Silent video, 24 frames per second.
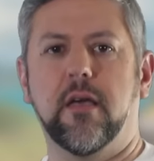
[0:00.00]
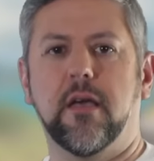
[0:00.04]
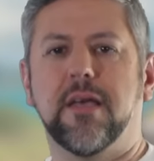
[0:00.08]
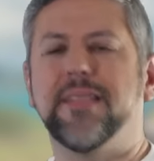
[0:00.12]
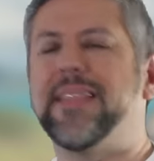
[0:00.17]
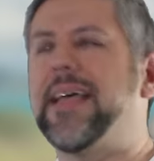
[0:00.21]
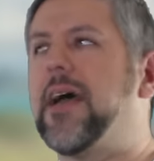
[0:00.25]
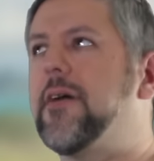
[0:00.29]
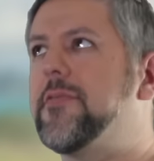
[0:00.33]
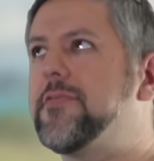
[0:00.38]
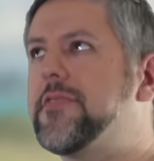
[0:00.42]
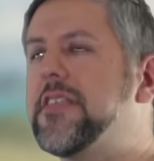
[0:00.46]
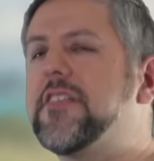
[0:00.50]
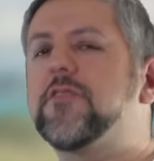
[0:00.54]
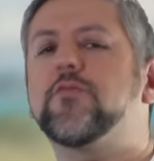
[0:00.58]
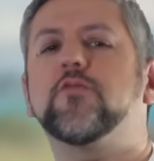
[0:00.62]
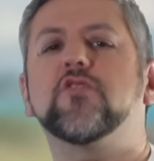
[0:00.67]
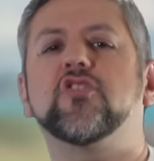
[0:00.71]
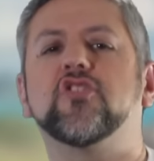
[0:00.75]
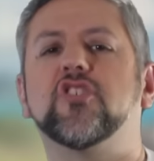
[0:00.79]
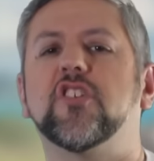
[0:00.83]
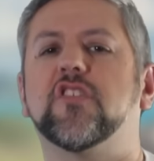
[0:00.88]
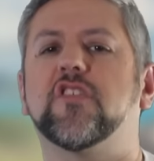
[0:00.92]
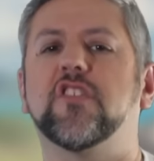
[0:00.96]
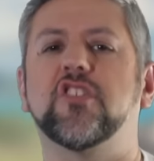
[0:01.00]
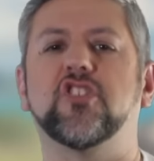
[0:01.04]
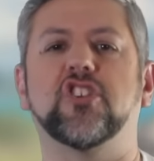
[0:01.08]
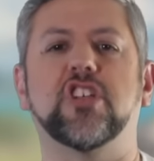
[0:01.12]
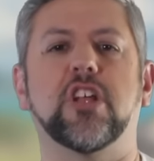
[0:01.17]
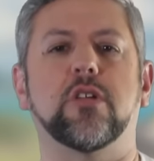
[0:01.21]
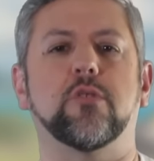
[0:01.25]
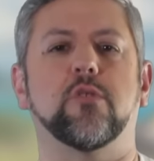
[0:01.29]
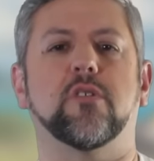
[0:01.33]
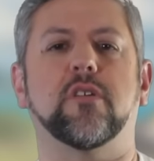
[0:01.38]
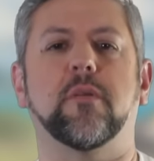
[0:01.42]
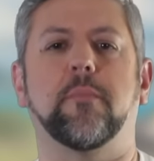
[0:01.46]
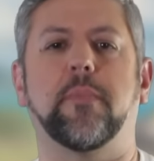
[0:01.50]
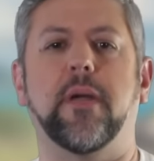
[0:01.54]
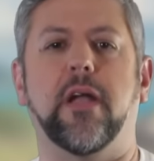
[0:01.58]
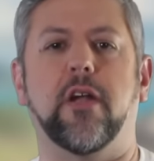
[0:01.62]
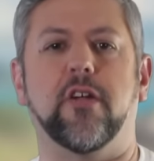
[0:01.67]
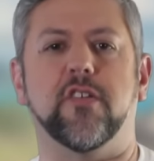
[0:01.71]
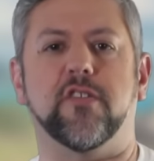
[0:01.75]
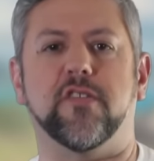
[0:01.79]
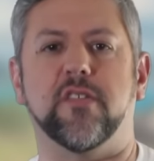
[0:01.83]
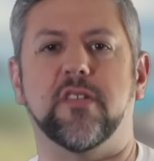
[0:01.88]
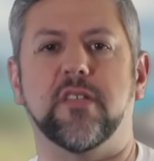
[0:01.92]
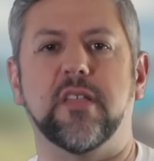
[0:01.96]
Now, this was just a general
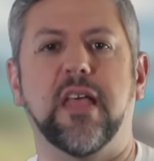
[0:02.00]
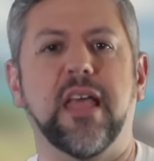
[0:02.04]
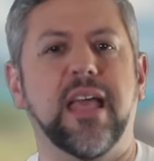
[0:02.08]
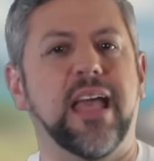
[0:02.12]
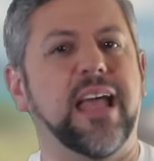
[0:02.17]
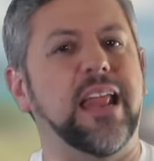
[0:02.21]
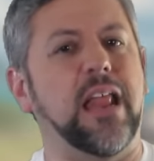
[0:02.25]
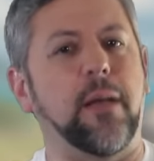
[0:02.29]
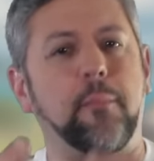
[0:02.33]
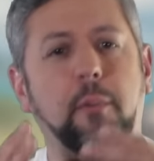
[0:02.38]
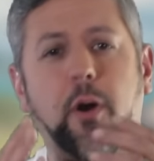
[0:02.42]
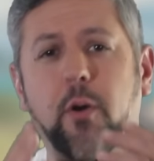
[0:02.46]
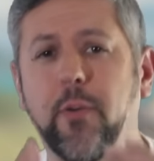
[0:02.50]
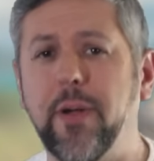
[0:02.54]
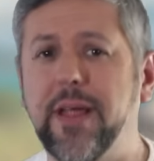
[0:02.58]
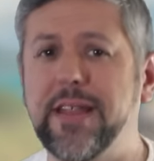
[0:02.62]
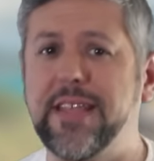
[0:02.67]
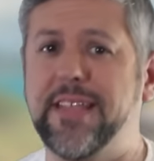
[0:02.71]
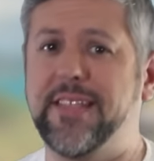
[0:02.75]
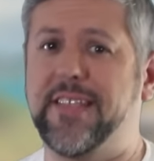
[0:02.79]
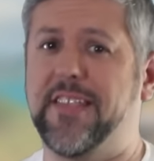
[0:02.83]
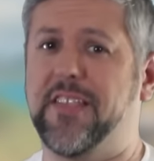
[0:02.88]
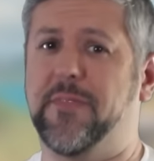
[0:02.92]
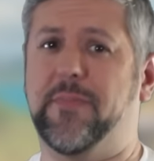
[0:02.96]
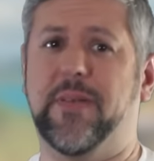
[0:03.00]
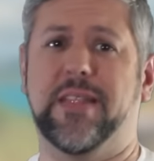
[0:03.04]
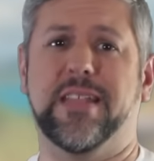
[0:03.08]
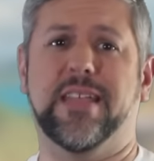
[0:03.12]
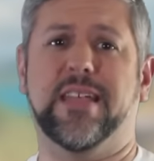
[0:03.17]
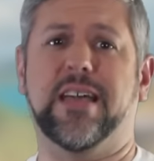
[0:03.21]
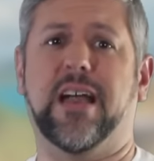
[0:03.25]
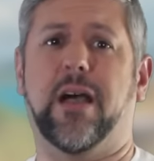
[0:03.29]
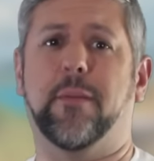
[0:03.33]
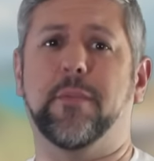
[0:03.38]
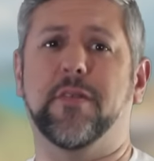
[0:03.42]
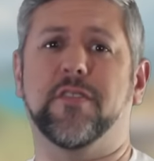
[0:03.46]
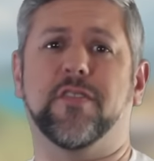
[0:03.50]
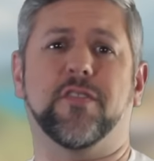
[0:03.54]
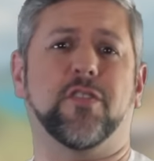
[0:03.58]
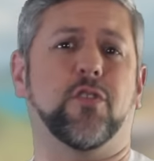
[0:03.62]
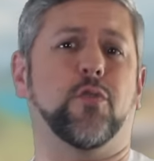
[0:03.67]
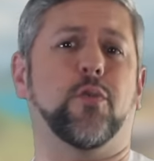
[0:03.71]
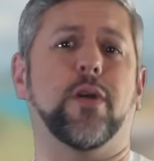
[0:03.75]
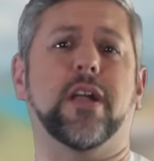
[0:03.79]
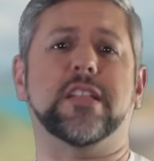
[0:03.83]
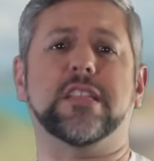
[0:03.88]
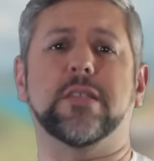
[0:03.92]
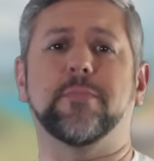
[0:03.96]
comparison, and I'm already anticipating comments
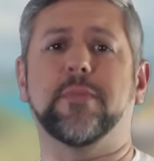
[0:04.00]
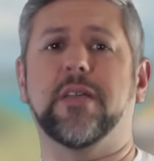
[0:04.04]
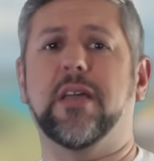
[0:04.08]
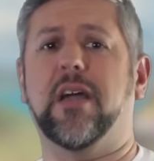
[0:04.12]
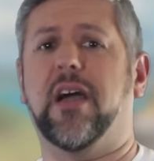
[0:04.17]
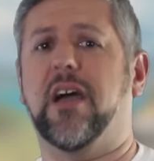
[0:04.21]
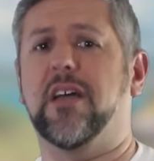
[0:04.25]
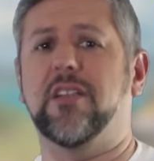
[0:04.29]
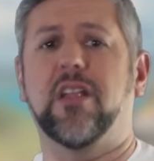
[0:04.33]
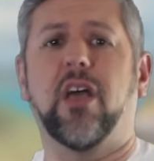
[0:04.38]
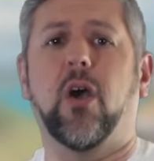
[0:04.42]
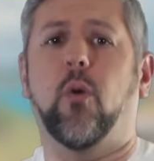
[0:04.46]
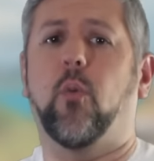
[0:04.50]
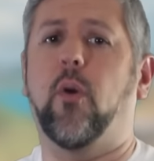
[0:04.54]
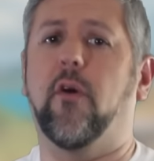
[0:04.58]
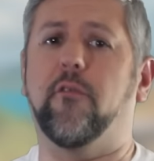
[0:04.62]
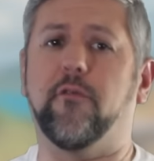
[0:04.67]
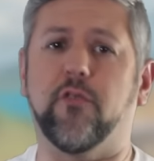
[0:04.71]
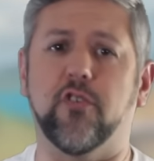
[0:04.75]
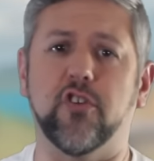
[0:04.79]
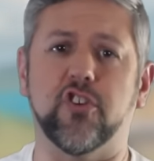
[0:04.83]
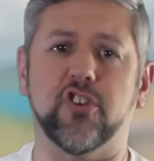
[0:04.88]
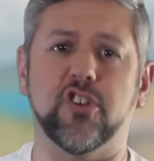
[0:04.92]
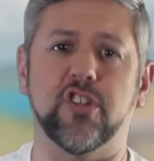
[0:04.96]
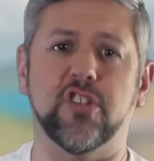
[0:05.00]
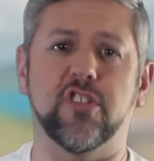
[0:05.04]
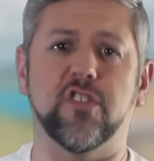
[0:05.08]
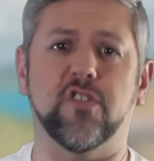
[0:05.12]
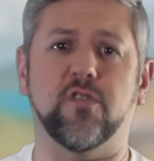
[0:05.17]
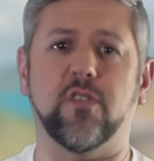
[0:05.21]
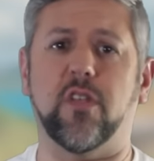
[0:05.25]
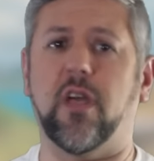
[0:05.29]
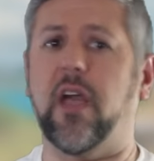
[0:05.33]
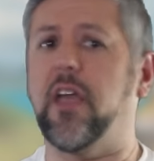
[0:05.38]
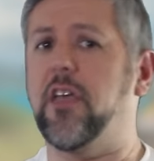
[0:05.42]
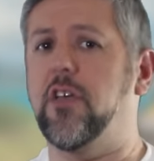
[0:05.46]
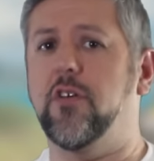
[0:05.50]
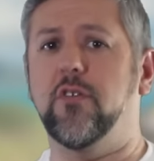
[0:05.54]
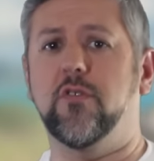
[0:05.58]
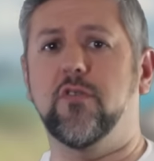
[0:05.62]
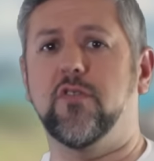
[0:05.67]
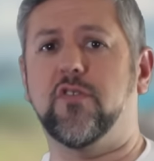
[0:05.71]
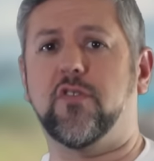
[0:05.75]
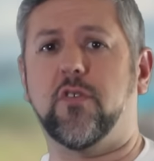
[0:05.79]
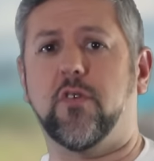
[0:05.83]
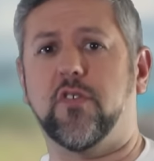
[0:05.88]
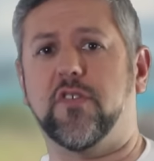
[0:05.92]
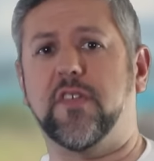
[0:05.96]
correcting me on what versions I
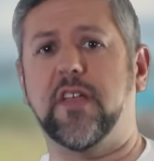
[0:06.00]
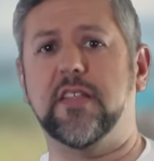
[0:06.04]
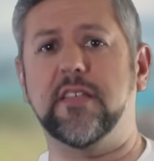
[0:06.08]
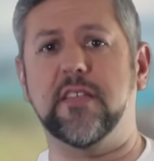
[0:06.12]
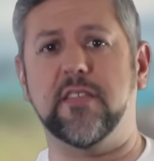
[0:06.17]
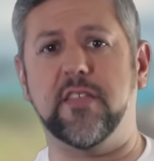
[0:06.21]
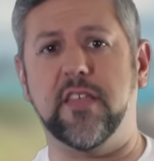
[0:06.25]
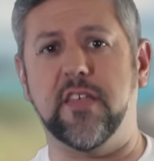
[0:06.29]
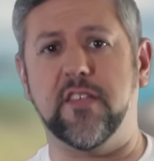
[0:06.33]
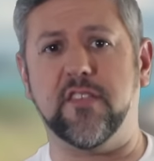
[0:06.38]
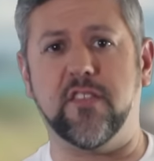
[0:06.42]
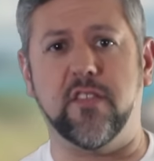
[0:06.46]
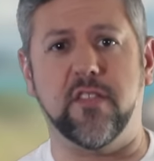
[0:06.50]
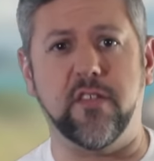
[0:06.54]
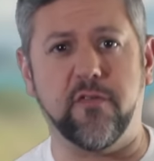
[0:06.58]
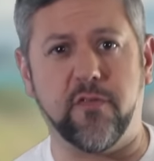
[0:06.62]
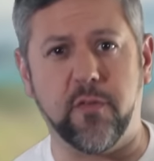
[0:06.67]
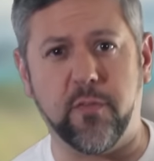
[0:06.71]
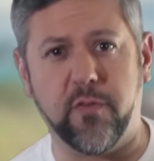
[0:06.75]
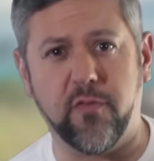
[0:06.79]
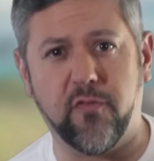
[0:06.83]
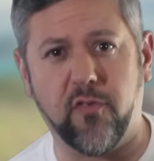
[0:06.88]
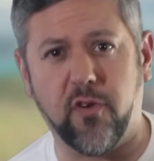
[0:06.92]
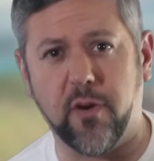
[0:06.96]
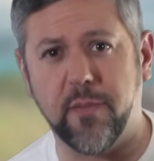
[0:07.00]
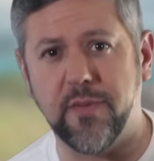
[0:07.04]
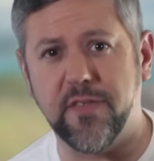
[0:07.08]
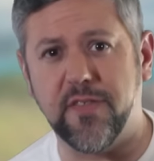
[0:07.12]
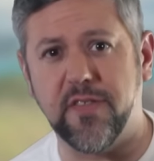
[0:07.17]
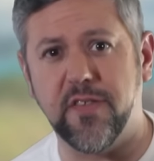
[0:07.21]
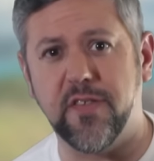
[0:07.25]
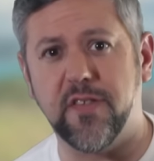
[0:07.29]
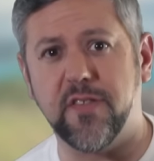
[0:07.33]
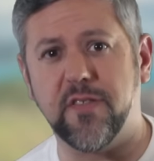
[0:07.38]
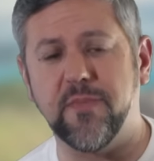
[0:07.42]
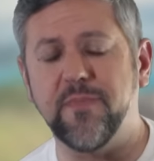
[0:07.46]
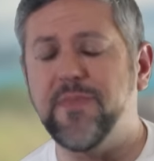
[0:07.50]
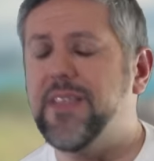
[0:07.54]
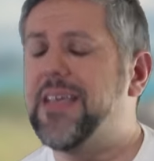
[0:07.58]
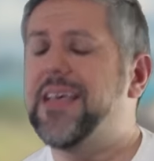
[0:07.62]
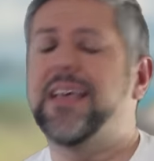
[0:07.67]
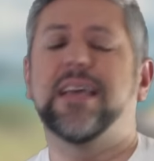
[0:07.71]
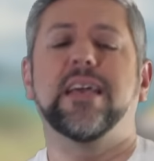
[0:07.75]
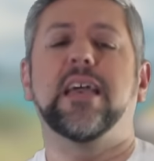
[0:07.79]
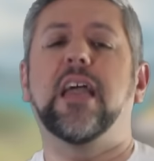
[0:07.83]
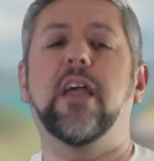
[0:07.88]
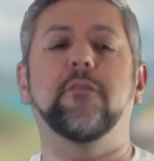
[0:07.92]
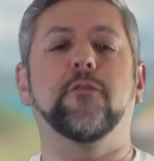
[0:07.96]
use or sending links to different performances.
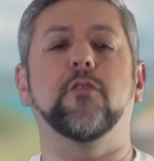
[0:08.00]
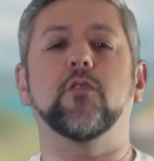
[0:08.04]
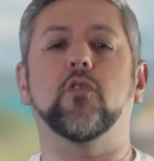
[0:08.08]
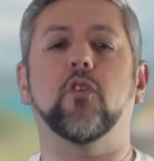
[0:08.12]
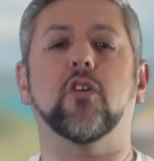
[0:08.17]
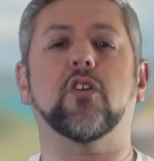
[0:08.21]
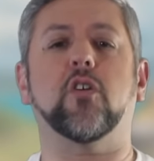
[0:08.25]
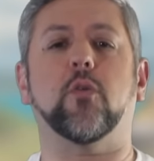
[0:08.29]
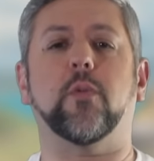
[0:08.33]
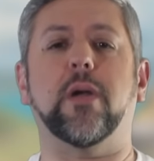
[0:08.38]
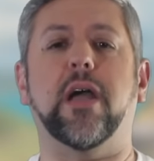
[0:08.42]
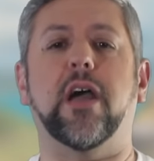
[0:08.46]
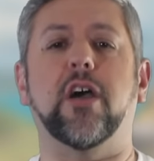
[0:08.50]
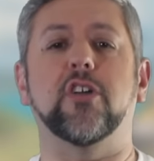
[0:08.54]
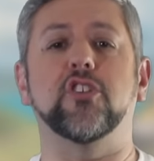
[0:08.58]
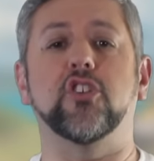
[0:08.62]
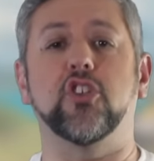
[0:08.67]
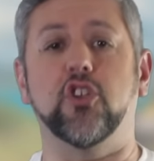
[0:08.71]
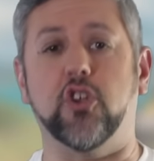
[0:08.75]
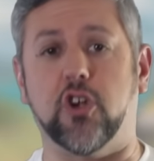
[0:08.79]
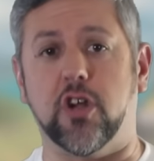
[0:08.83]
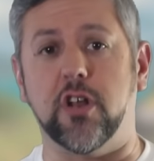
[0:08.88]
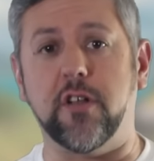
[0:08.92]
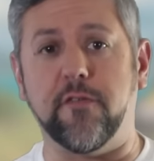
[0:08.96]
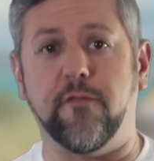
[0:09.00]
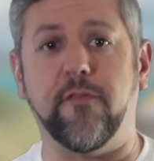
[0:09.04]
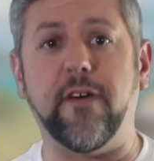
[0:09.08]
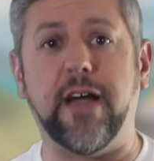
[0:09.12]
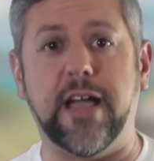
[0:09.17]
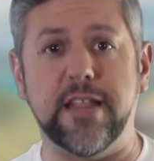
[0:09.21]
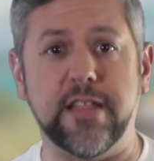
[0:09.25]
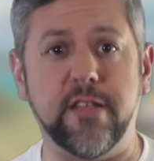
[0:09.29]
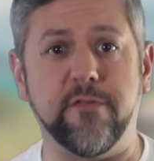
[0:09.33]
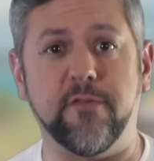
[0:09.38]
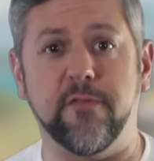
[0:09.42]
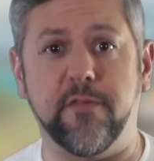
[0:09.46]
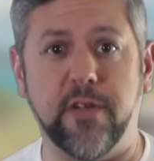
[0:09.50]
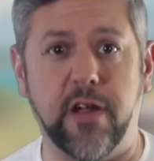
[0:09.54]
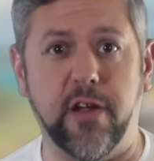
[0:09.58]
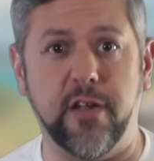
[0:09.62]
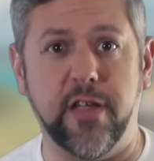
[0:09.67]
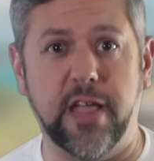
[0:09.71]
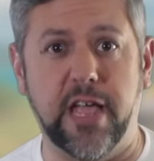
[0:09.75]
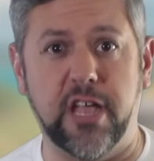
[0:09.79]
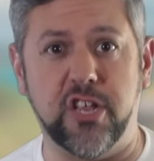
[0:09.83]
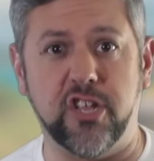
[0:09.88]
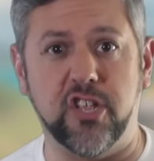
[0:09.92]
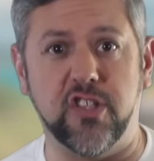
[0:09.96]
If you look around, you're going to find different
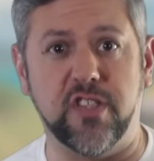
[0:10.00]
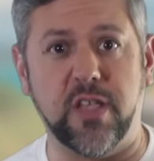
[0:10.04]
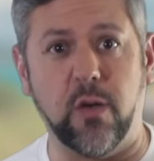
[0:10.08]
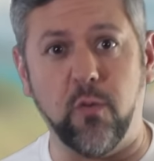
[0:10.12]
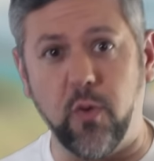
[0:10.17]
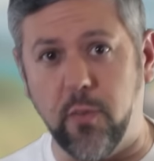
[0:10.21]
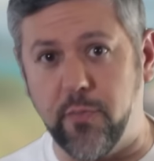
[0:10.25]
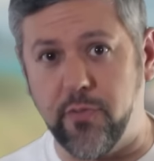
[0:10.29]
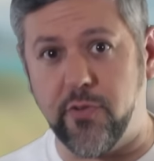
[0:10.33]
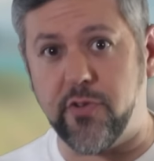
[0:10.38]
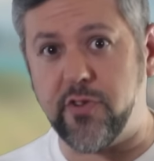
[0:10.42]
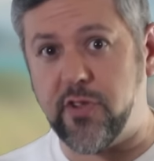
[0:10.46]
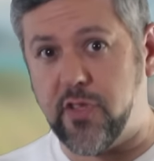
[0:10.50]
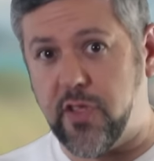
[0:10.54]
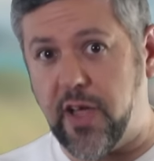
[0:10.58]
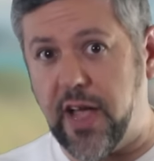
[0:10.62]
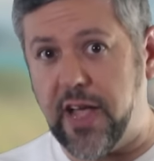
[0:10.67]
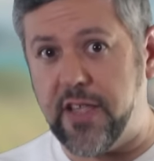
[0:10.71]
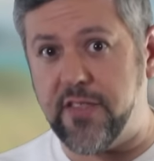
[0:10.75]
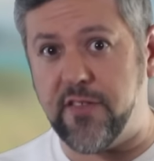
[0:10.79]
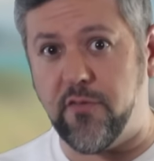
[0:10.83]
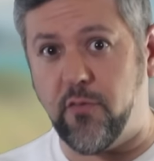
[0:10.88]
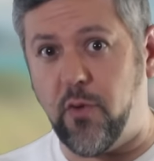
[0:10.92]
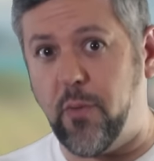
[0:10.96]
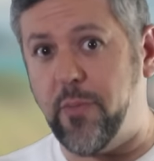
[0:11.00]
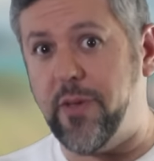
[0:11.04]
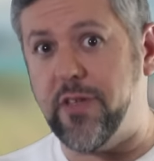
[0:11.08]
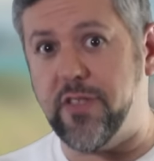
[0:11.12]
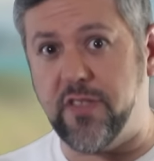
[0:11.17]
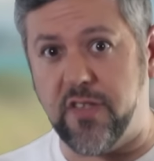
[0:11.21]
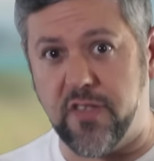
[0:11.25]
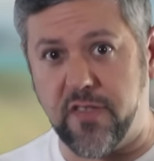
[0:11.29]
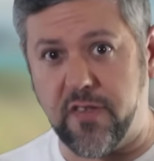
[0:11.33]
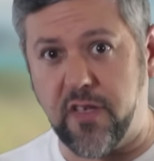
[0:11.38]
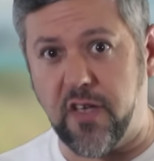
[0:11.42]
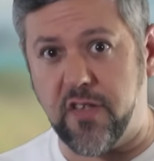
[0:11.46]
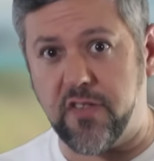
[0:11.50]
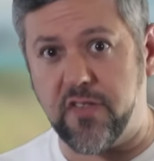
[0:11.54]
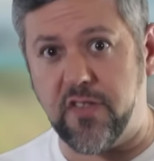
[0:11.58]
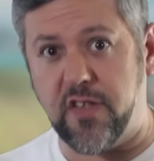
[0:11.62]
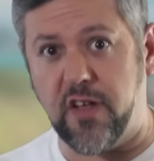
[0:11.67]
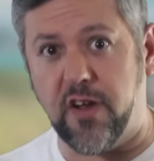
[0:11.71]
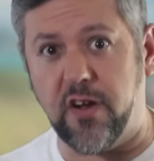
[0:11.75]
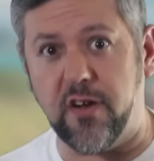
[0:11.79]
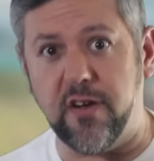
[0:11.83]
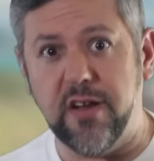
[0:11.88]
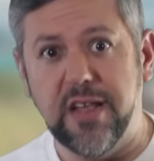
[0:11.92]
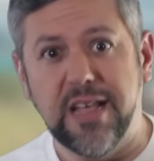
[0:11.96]
variations that will blur the lines of what we discuss
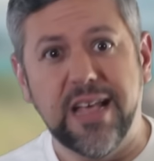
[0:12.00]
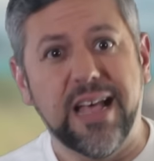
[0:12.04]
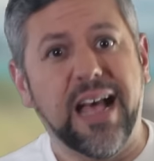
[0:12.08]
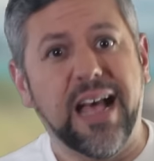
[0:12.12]
here.